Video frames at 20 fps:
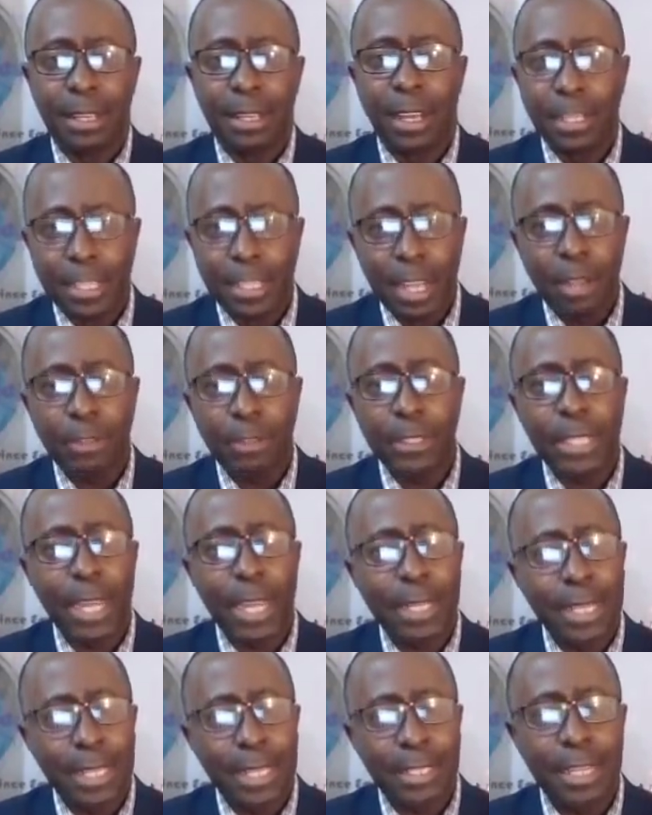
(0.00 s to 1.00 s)
A day of
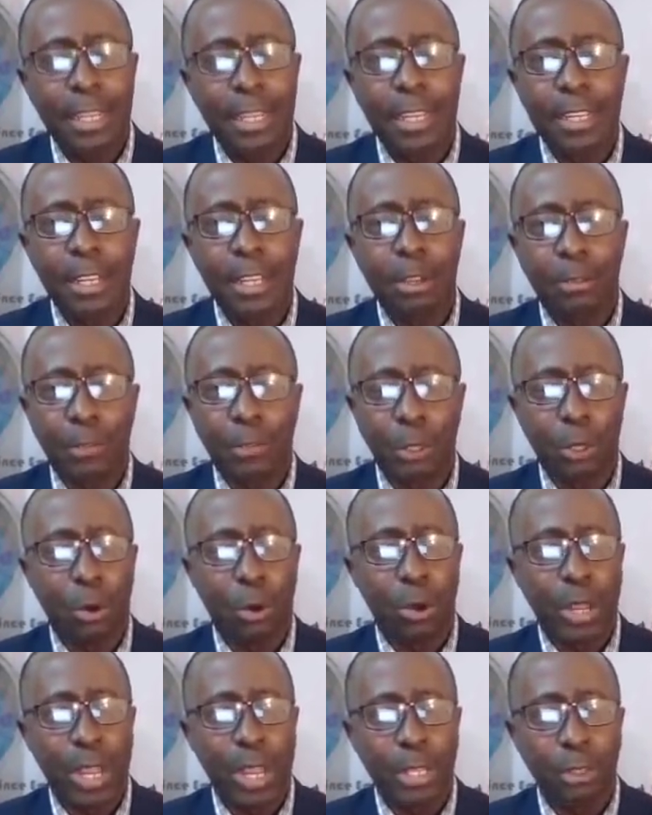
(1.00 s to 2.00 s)
sadness and a day of
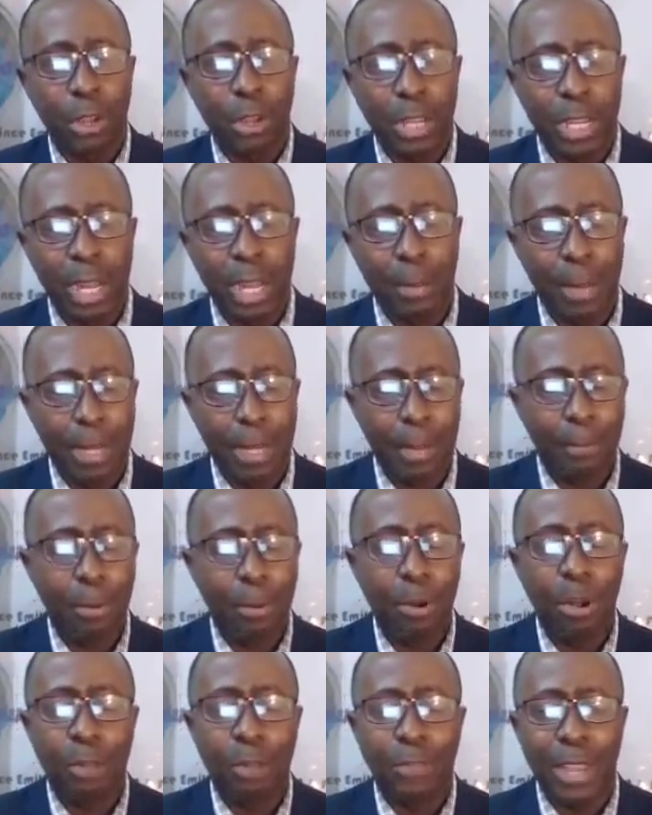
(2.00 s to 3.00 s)
joy, and talking about the
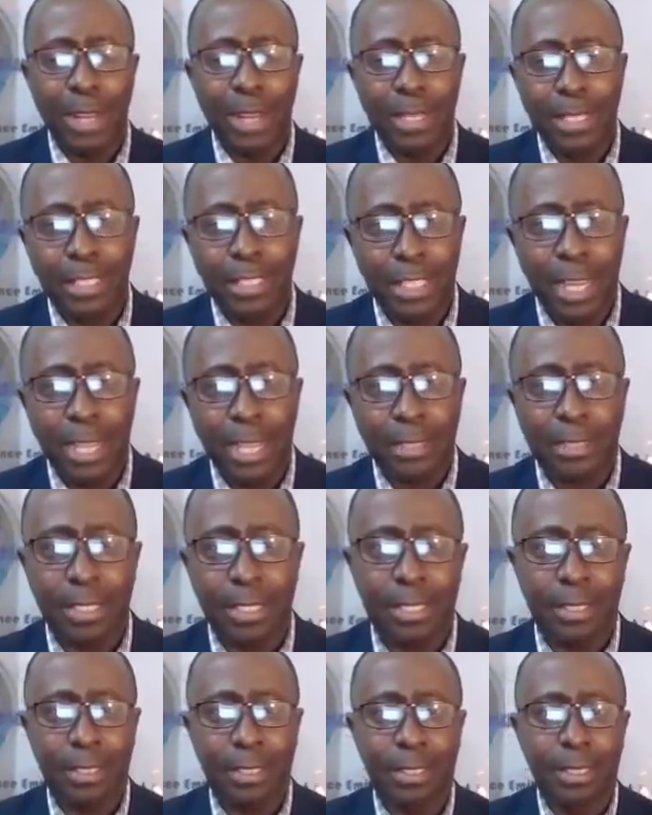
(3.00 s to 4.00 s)
book of
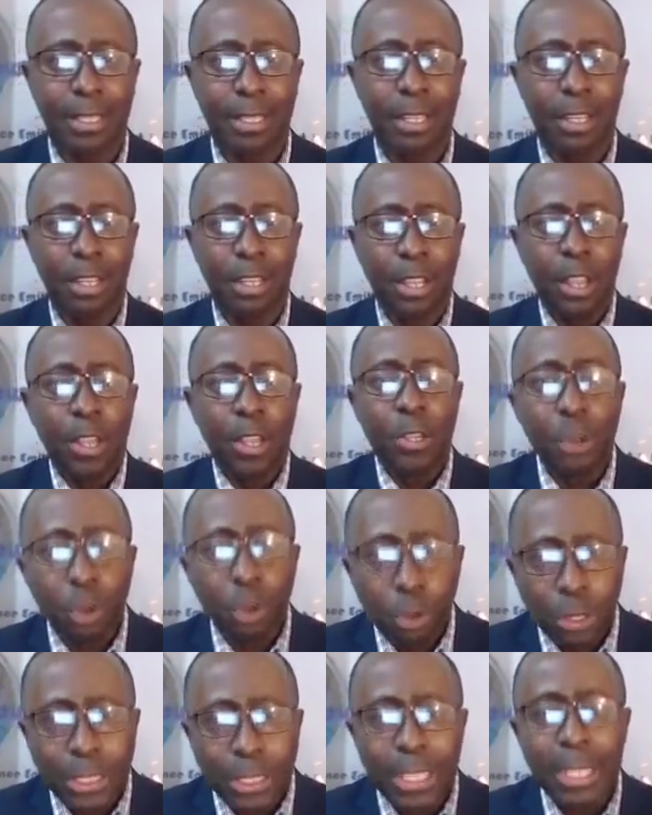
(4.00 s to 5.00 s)
Ecclesiastes. You
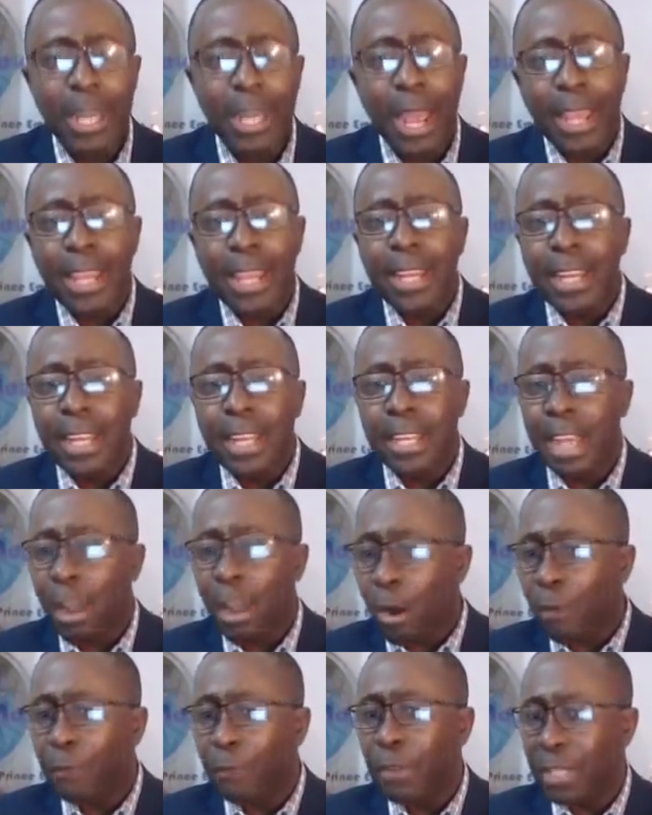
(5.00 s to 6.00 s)
could see that in the day
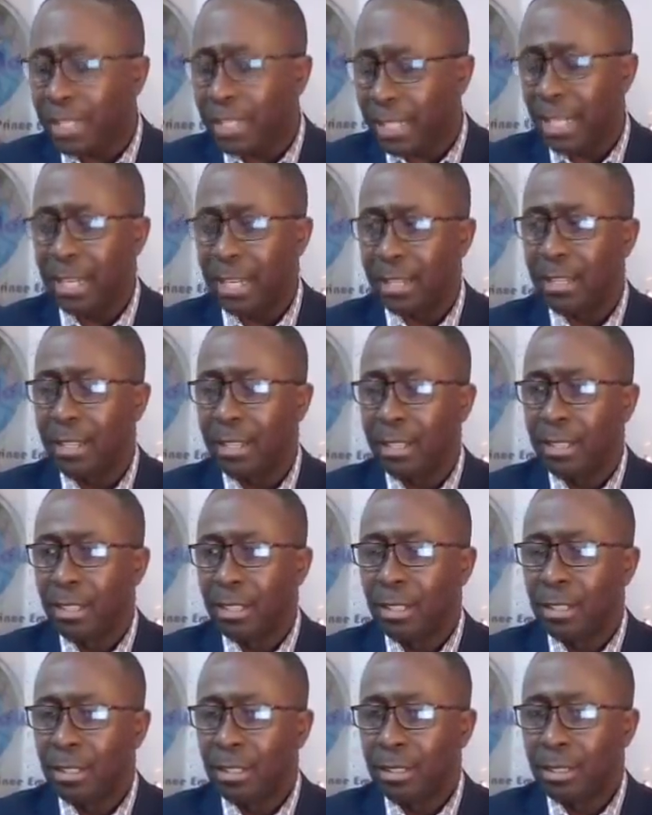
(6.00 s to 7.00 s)
of feasting,
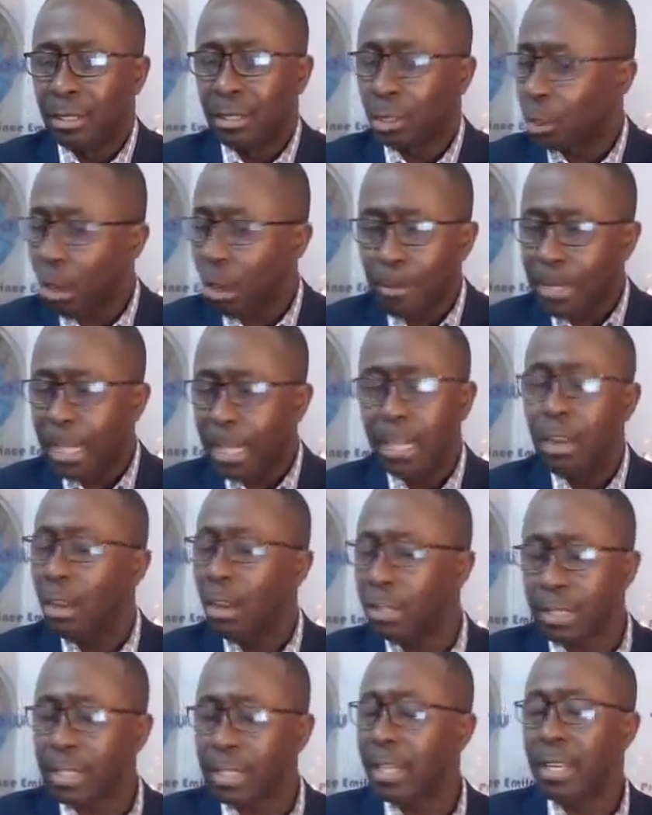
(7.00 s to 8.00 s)
some did
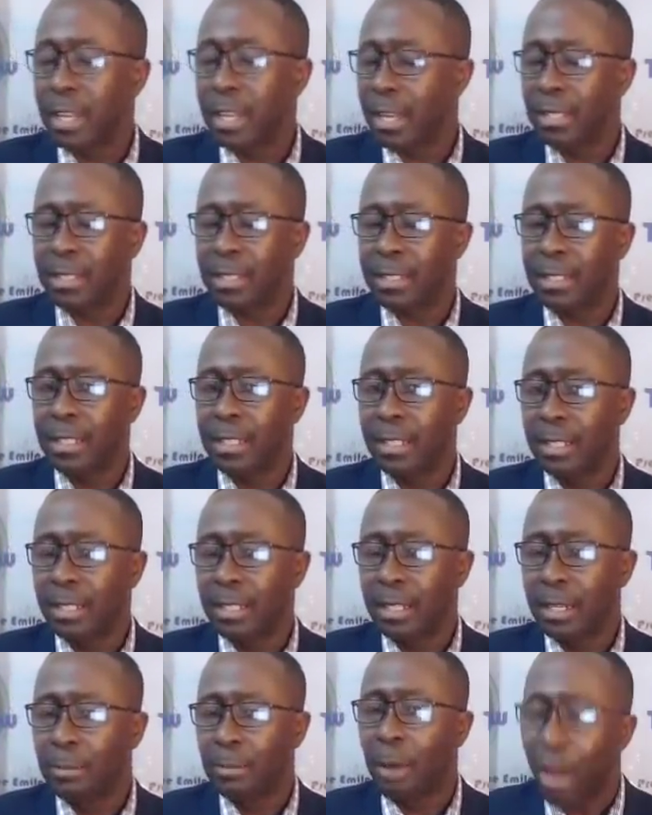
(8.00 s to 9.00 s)
not see this,
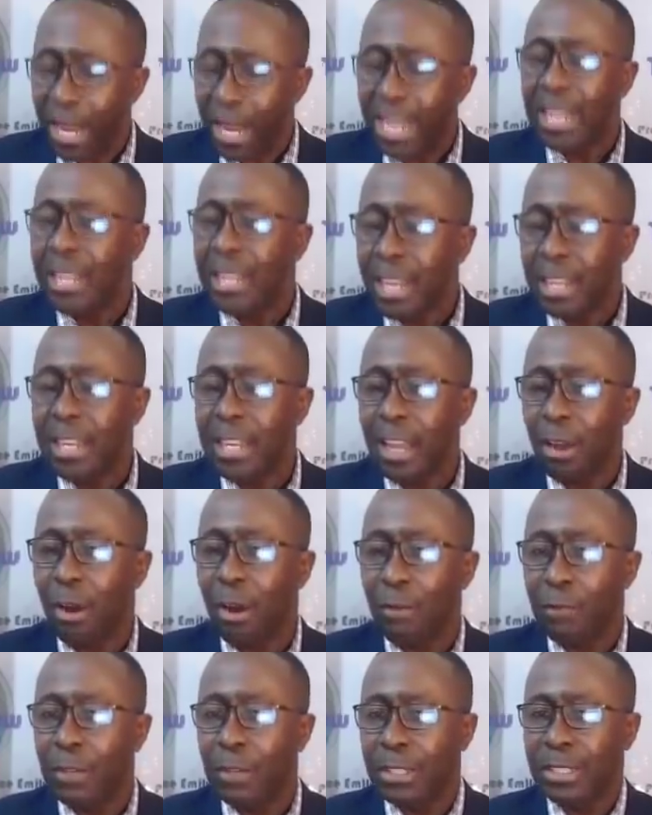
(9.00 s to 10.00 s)
but in the day
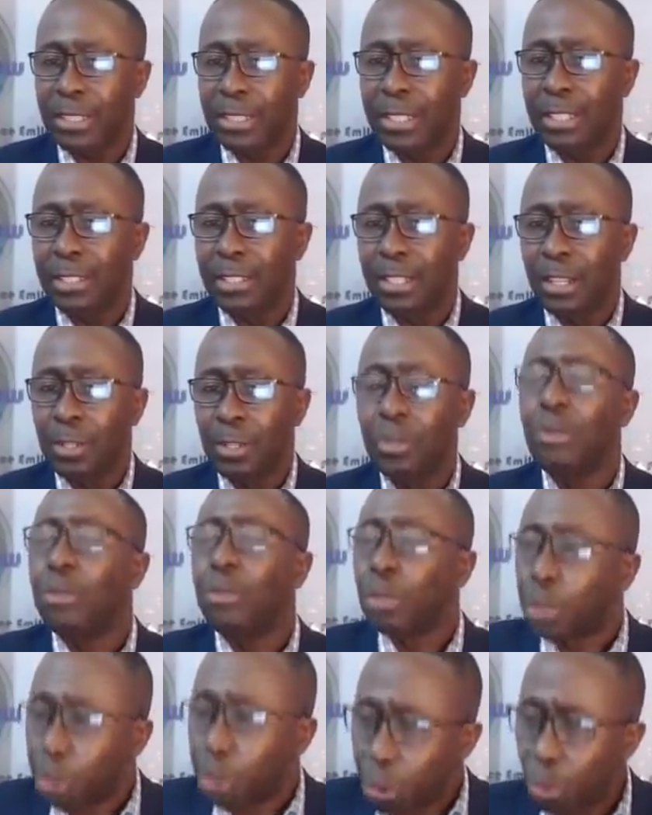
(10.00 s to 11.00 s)
of feasting, you
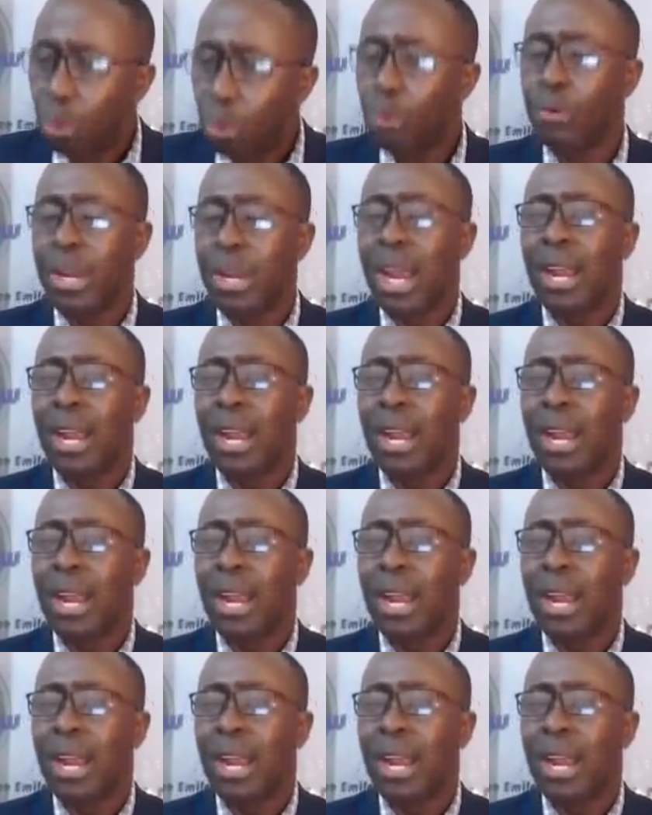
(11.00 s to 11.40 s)
should